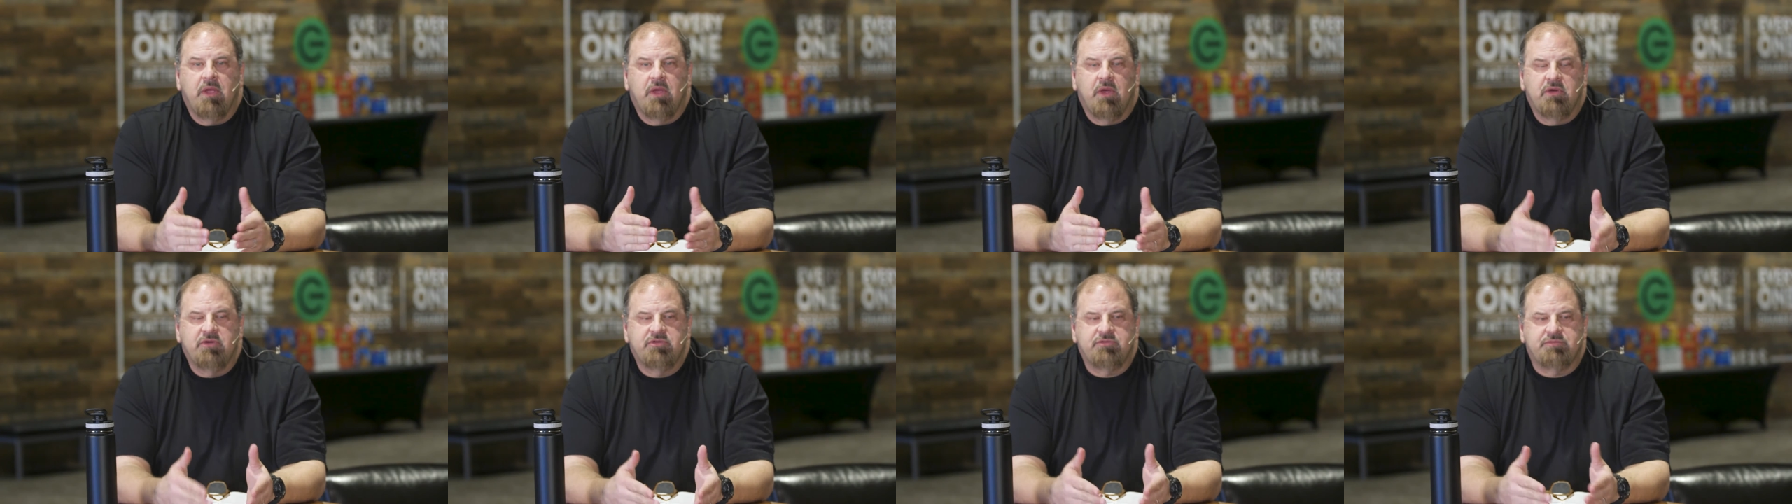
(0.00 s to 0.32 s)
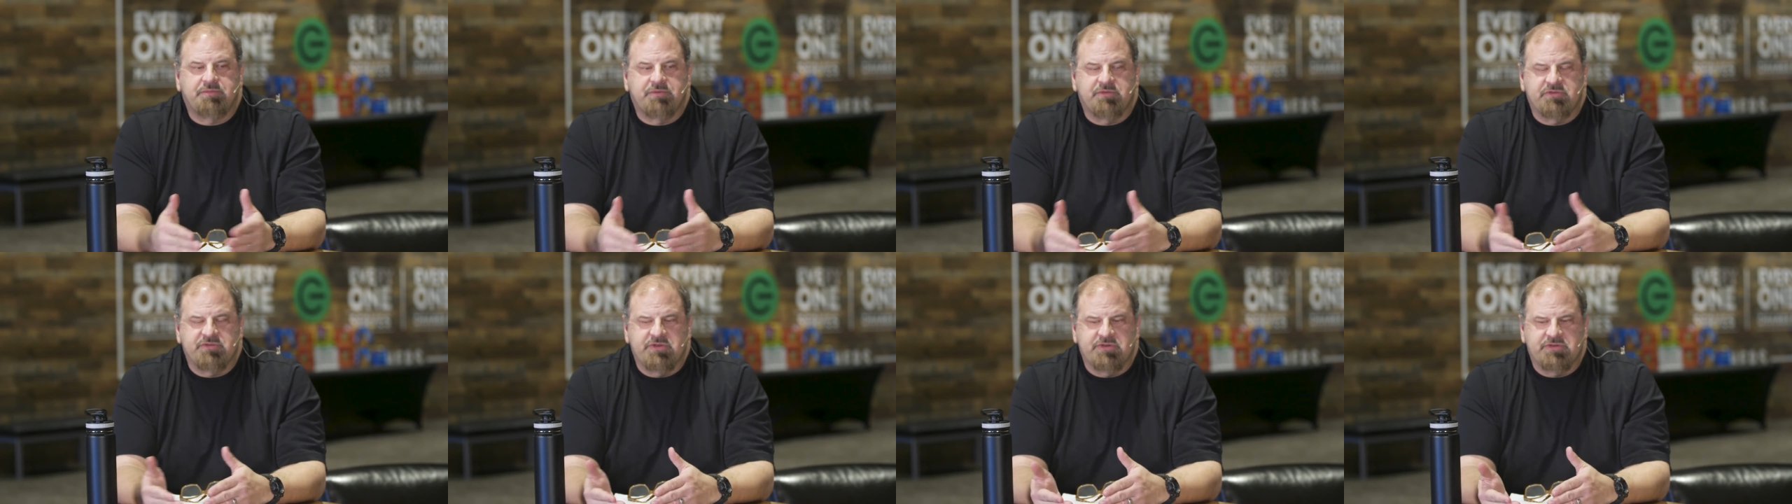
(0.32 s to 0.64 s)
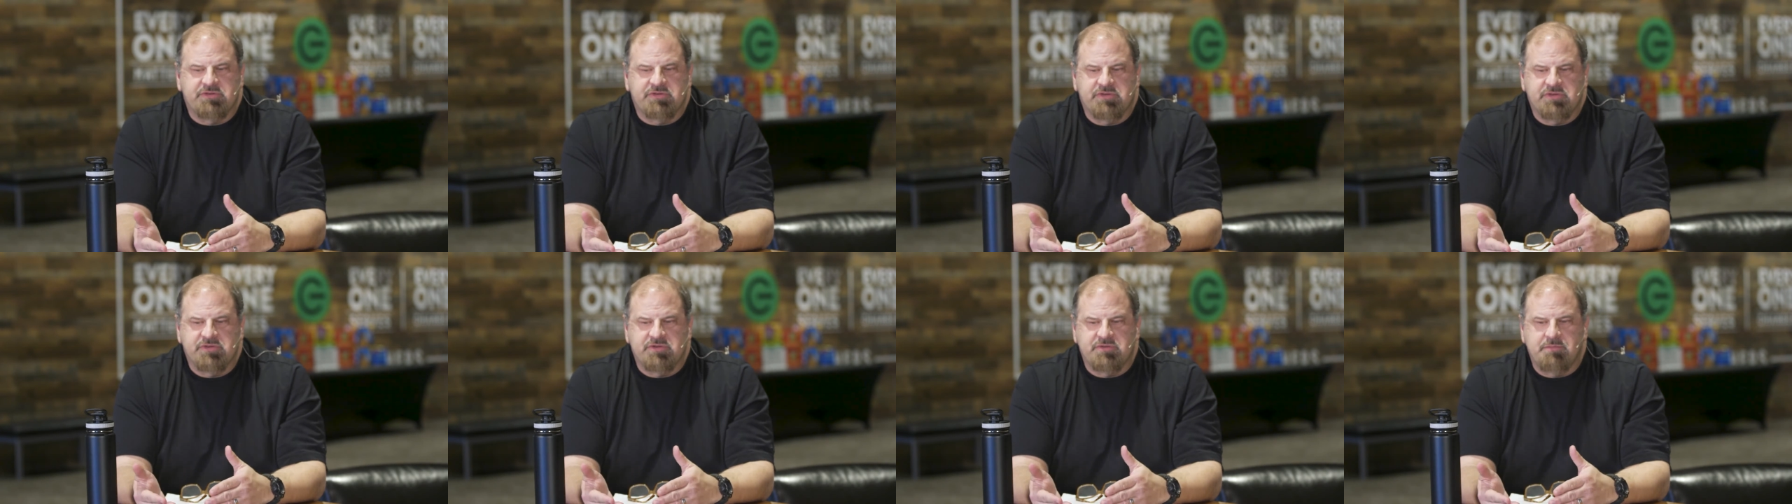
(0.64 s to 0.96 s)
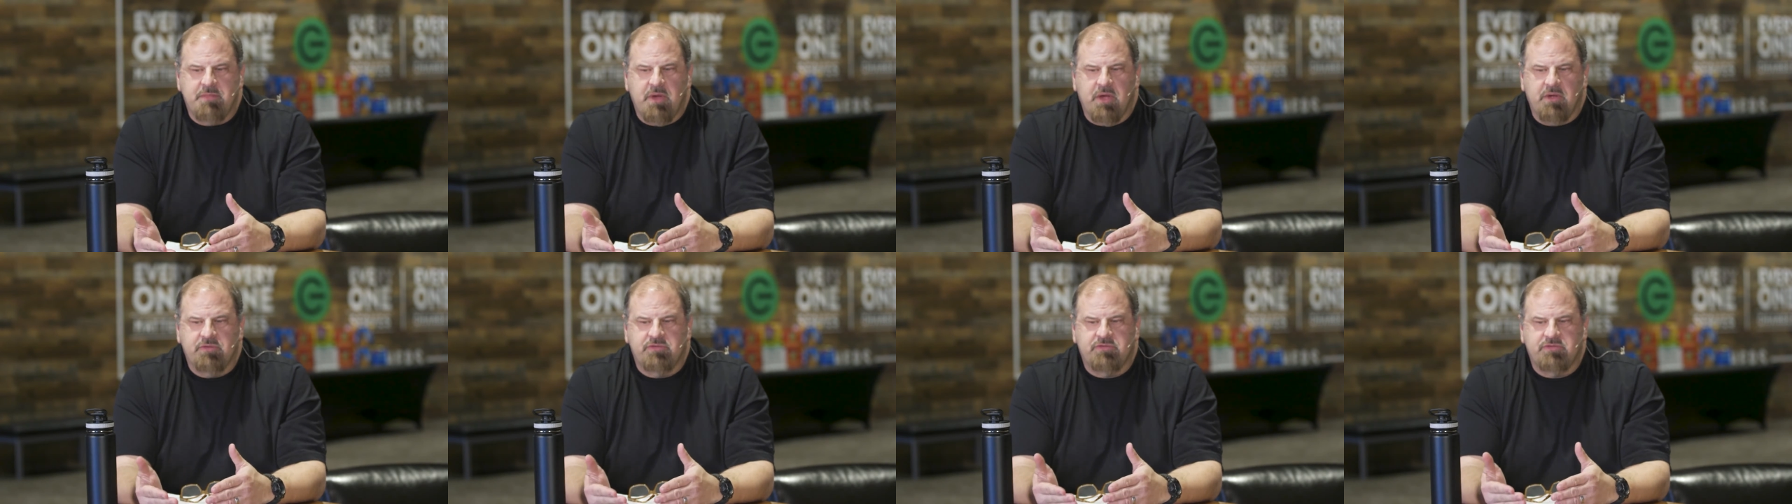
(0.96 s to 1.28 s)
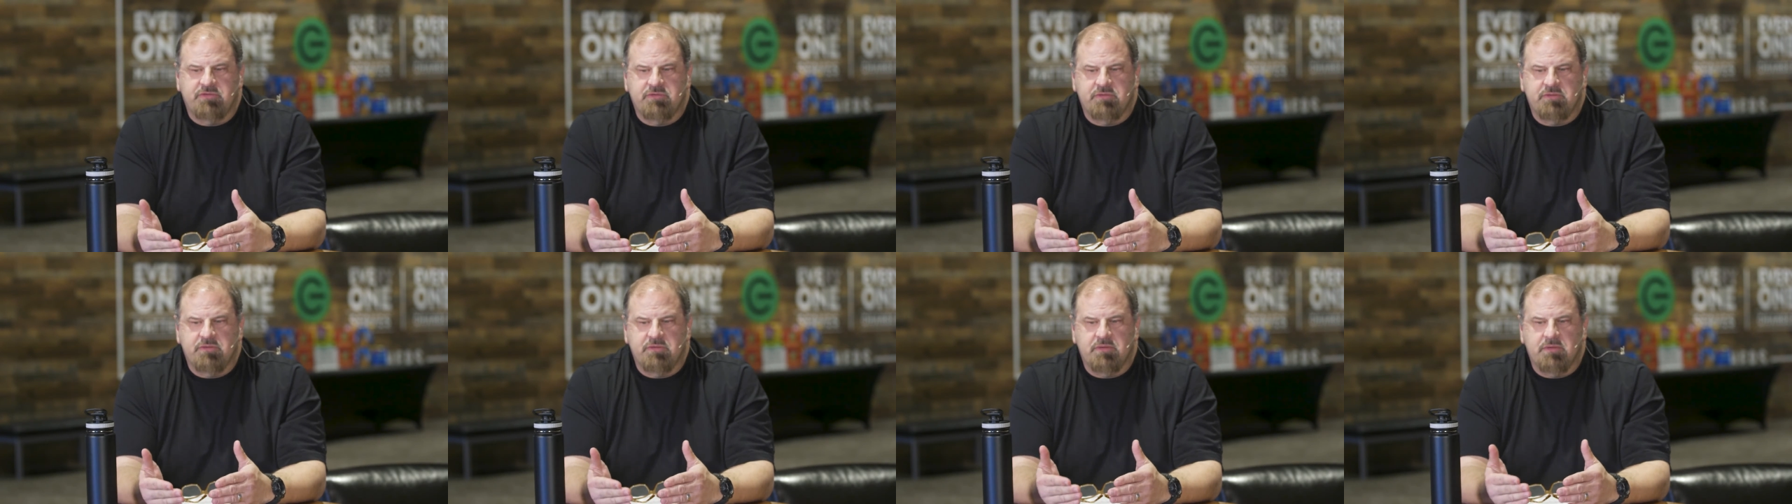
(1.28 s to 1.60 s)
whose positions
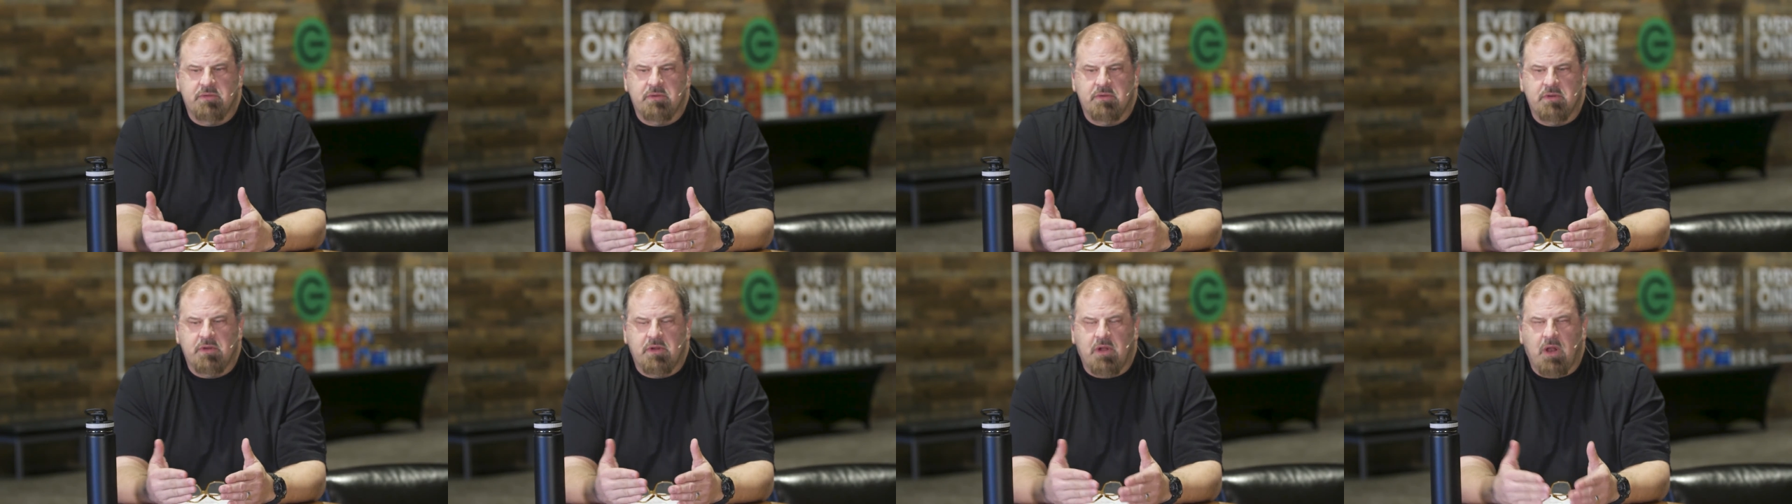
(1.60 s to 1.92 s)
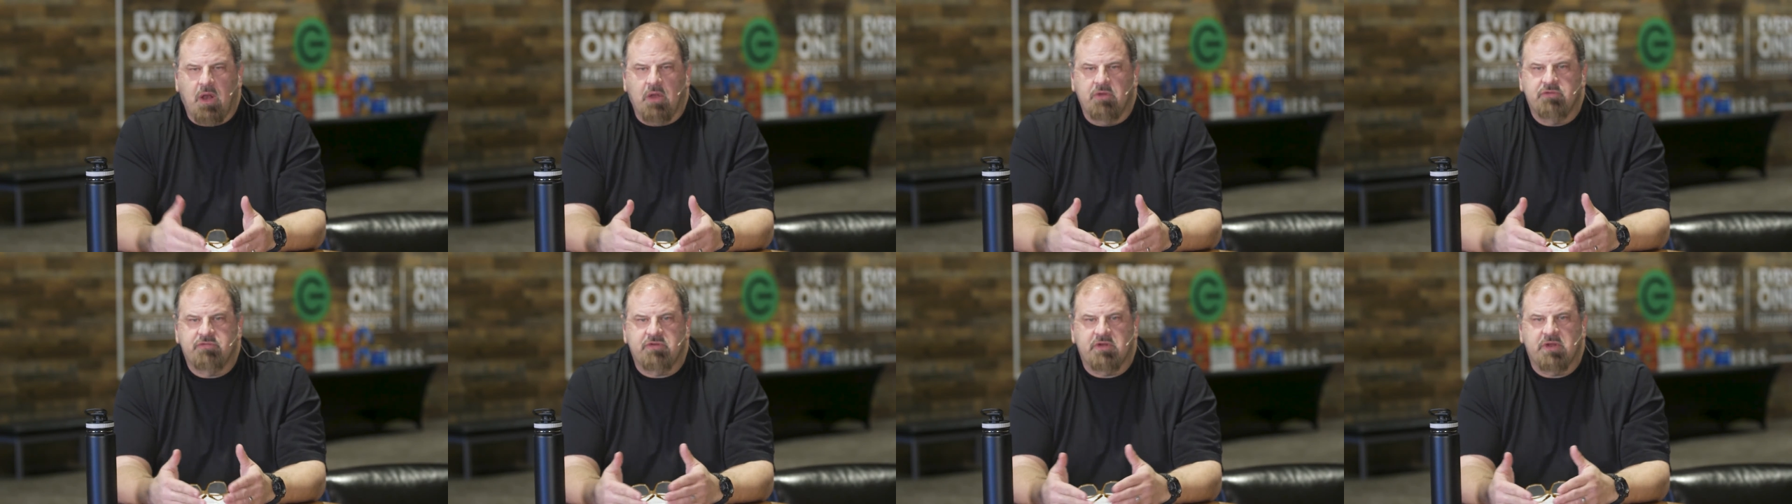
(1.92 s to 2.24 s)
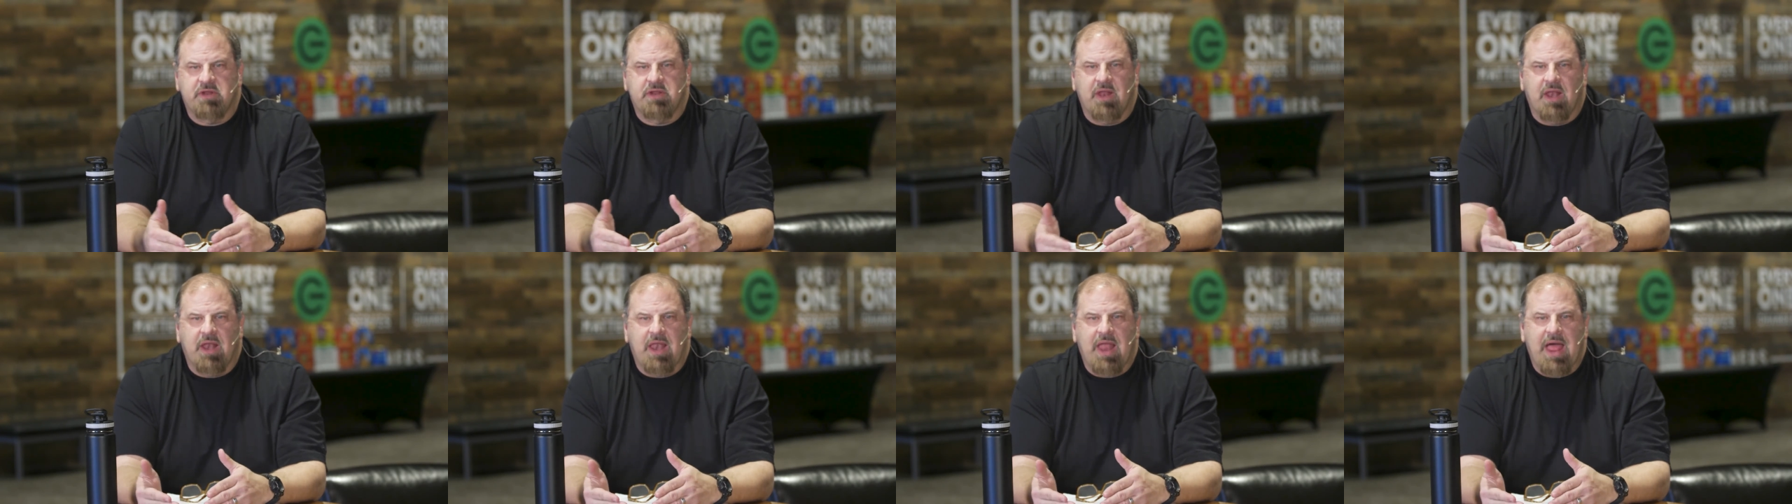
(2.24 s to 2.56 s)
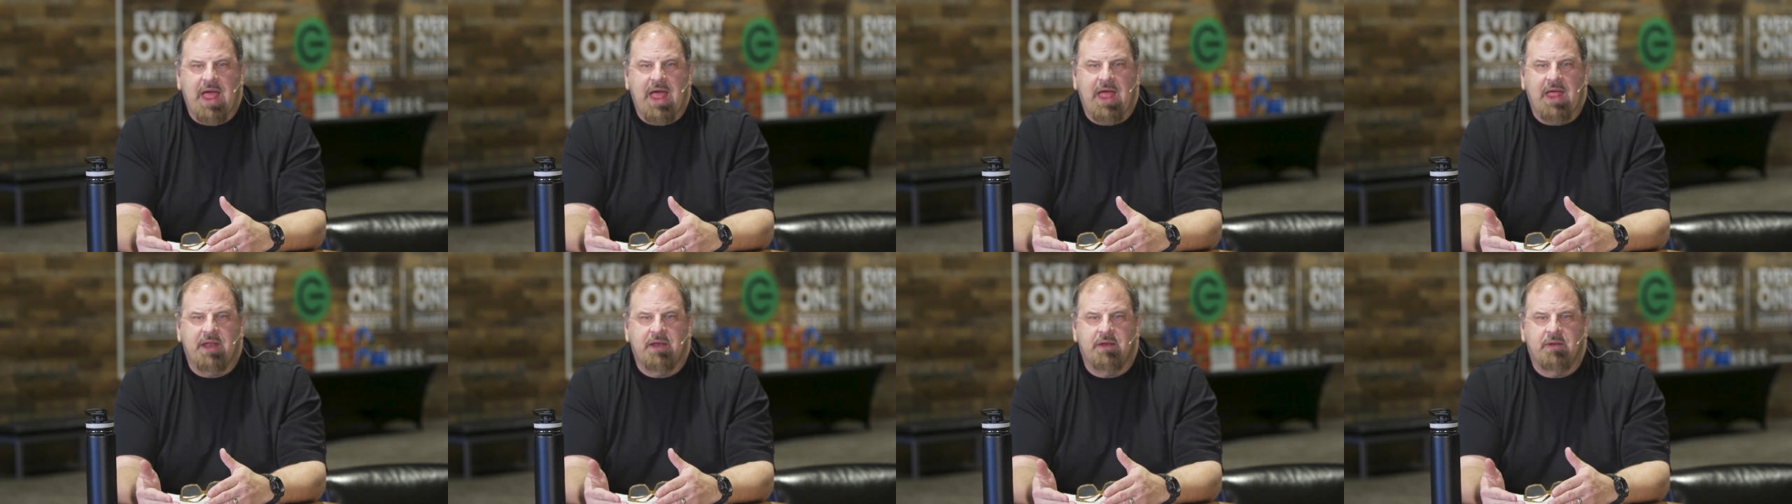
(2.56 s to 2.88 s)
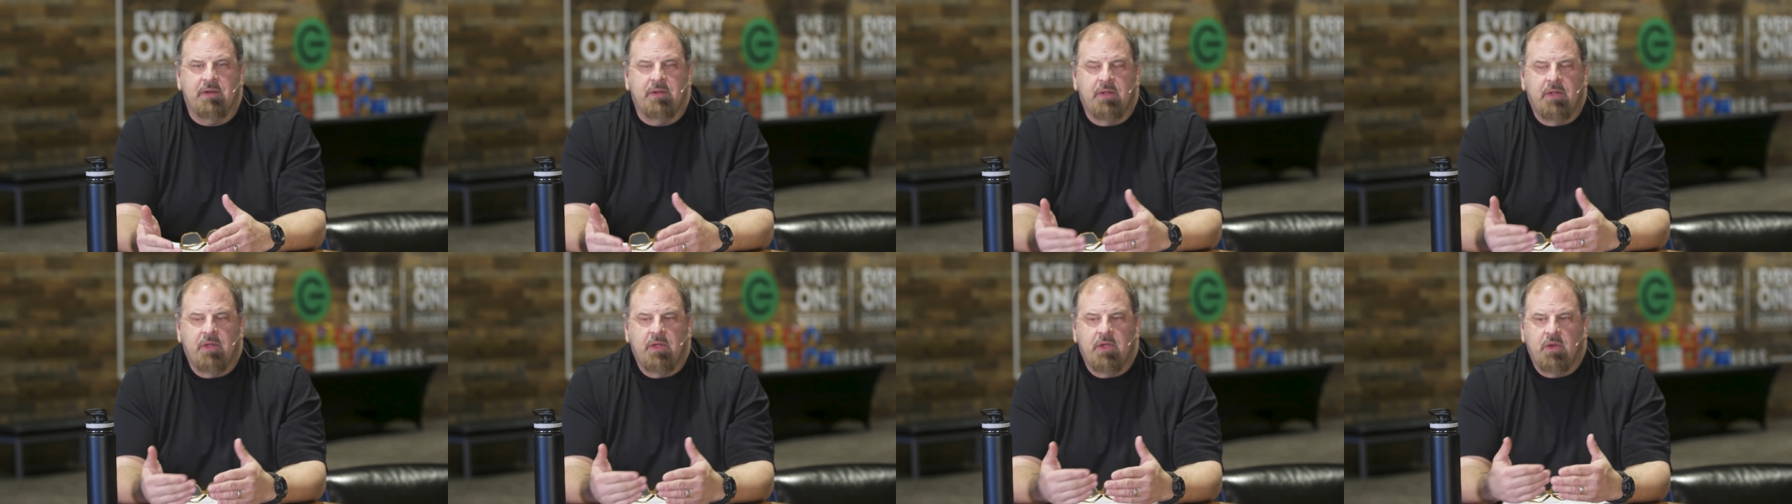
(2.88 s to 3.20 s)
most closely align